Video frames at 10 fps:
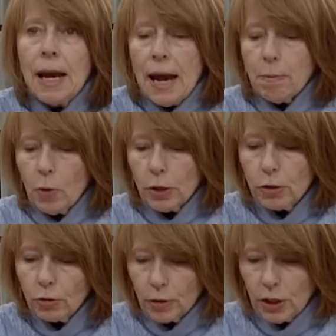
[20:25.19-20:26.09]
and more
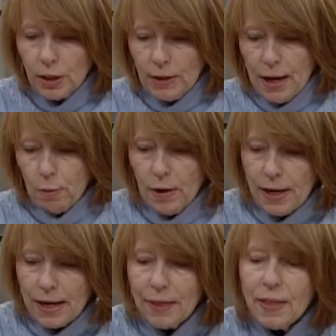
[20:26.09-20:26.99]
nutrition that
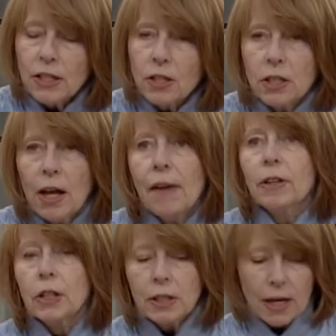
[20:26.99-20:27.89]
way, and then you still have a
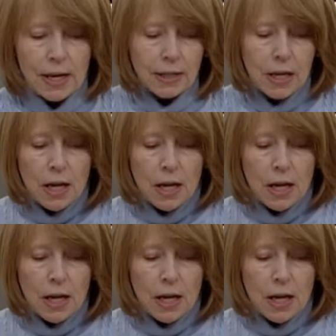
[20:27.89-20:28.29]
good taste.